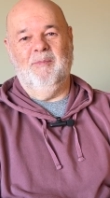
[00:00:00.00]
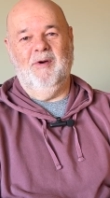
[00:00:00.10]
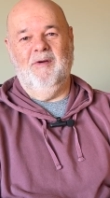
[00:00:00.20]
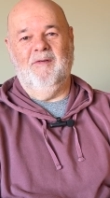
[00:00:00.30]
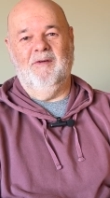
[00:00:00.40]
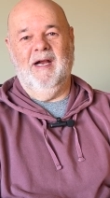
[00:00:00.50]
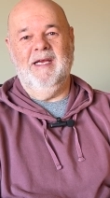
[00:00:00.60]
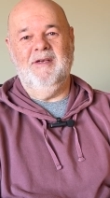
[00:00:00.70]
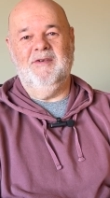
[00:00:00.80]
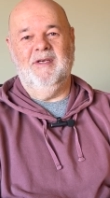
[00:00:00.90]
to prove your
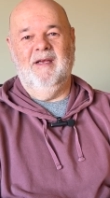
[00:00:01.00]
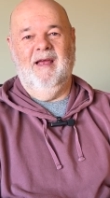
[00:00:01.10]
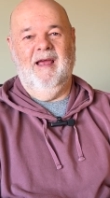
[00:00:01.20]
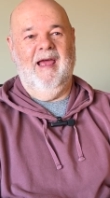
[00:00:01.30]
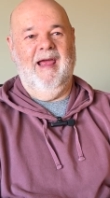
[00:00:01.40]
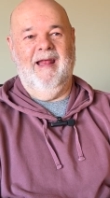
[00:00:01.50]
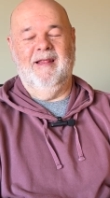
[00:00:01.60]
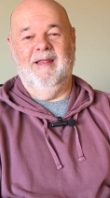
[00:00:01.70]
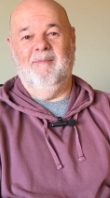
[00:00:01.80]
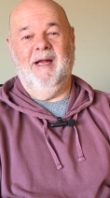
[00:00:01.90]
age,
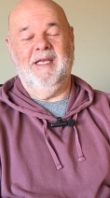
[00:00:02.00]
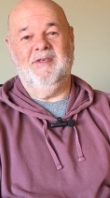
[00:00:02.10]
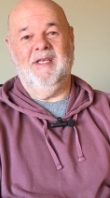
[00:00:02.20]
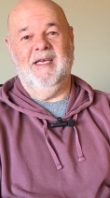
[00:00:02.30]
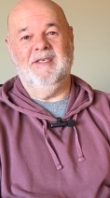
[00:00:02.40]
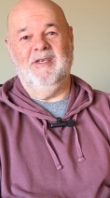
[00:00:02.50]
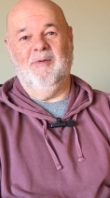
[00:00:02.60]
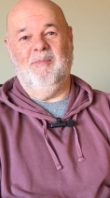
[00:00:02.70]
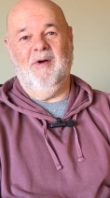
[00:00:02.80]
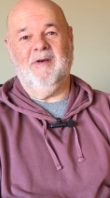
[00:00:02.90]
and the money stays in
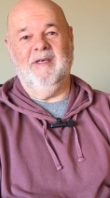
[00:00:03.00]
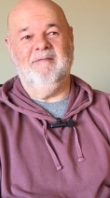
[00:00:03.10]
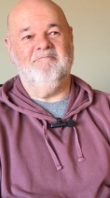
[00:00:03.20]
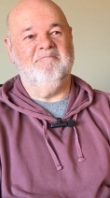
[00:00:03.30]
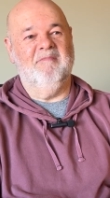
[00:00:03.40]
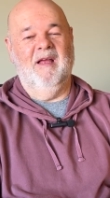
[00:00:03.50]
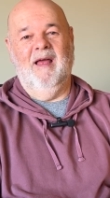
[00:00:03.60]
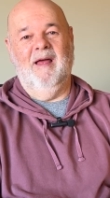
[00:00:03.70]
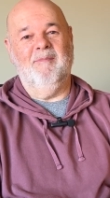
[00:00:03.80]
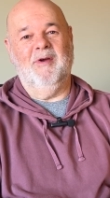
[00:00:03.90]
your pocket.
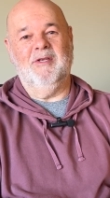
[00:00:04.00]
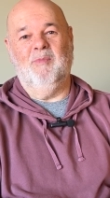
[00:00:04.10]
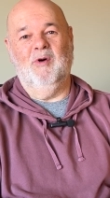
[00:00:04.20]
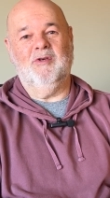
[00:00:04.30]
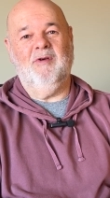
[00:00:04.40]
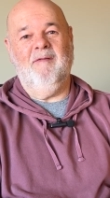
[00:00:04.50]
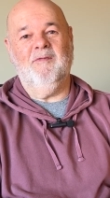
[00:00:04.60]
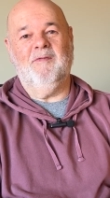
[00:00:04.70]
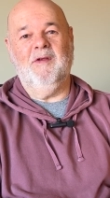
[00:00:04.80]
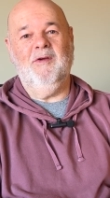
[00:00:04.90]
It means more travel
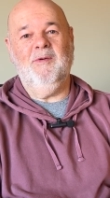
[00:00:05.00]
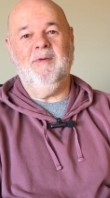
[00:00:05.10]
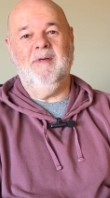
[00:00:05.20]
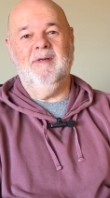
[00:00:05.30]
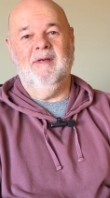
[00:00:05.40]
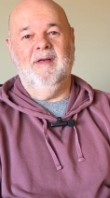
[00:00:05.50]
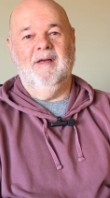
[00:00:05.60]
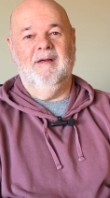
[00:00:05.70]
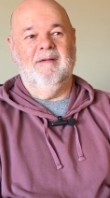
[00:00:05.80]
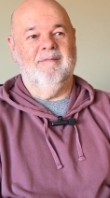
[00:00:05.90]
for you,
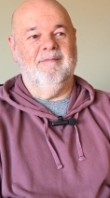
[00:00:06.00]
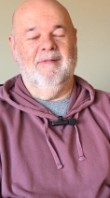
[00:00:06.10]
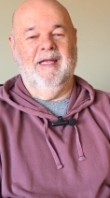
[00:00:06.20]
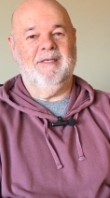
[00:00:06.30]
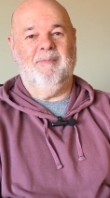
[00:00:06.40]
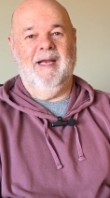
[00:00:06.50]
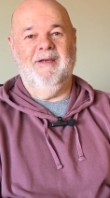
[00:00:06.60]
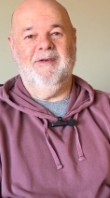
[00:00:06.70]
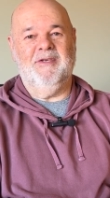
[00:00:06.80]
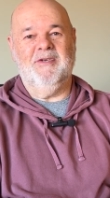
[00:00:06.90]
less
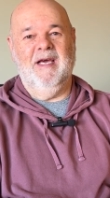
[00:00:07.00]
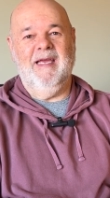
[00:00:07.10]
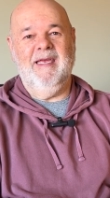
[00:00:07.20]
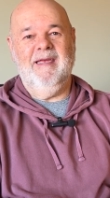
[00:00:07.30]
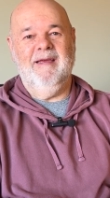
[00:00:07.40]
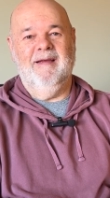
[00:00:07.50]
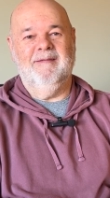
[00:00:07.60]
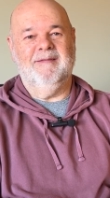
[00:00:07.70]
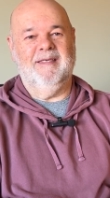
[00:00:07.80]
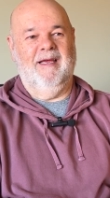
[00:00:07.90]
money each day.
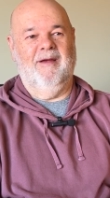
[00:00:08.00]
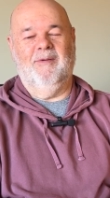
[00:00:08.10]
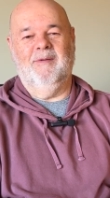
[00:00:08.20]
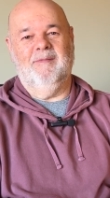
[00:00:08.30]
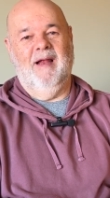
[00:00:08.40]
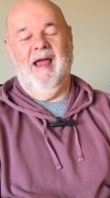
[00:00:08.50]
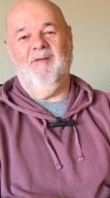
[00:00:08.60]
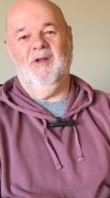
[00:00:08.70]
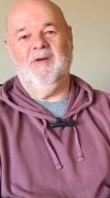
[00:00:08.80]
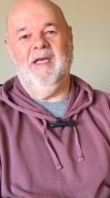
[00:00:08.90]
So have
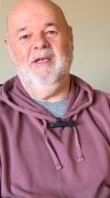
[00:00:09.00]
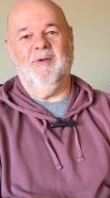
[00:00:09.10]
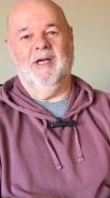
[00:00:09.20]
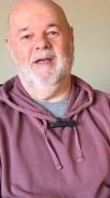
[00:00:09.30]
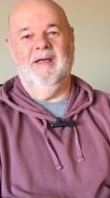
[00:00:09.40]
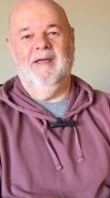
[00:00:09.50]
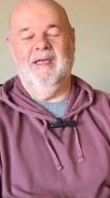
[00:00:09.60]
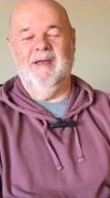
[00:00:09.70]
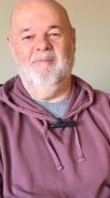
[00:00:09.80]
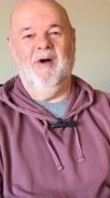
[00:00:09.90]
a look into it.
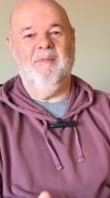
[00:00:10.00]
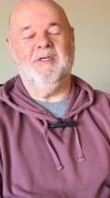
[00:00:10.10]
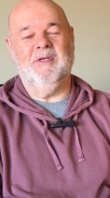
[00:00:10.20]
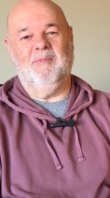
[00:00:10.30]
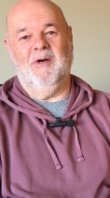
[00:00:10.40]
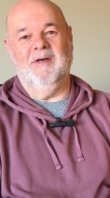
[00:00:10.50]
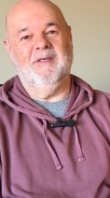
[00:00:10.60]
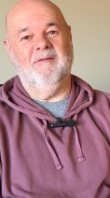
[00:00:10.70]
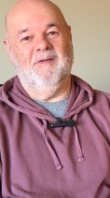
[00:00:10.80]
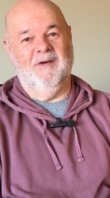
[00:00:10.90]
You might be
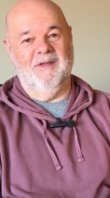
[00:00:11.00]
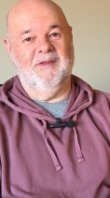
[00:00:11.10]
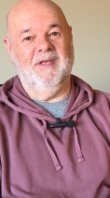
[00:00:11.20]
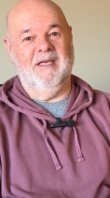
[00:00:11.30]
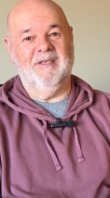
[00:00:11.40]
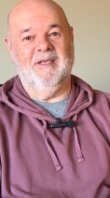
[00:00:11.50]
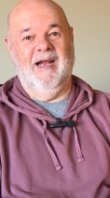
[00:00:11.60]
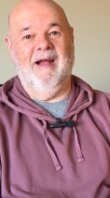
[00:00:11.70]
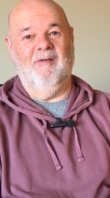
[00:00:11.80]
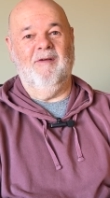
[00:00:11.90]
surprised to find the things that
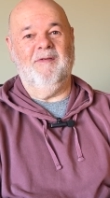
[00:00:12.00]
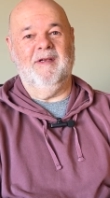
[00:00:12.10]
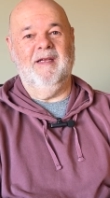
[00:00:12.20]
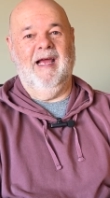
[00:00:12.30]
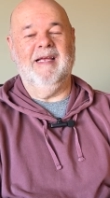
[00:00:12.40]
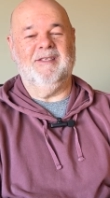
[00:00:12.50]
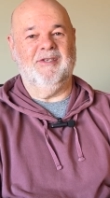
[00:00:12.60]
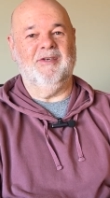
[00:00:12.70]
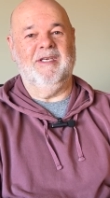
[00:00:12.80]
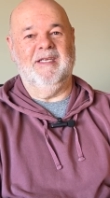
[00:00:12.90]
are offered as
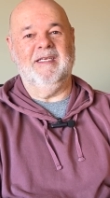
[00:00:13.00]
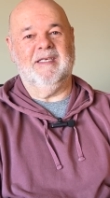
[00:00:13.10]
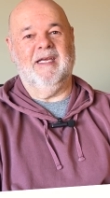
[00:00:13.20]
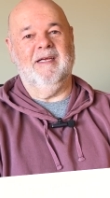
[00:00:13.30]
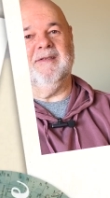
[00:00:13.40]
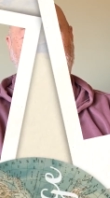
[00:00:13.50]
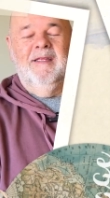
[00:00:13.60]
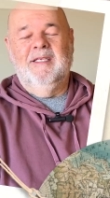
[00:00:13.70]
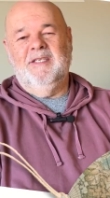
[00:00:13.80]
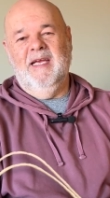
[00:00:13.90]
senior discounts.
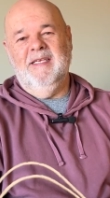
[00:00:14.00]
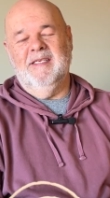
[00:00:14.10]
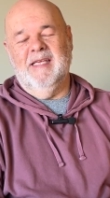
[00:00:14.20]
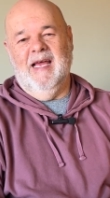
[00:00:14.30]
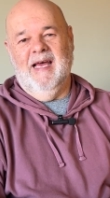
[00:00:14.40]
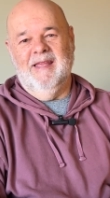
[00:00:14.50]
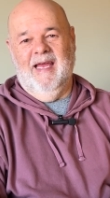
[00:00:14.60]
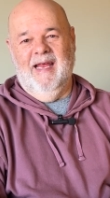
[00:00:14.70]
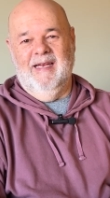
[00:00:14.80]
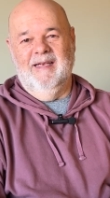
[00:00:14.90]
The chances are
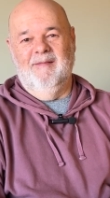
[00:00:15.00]
that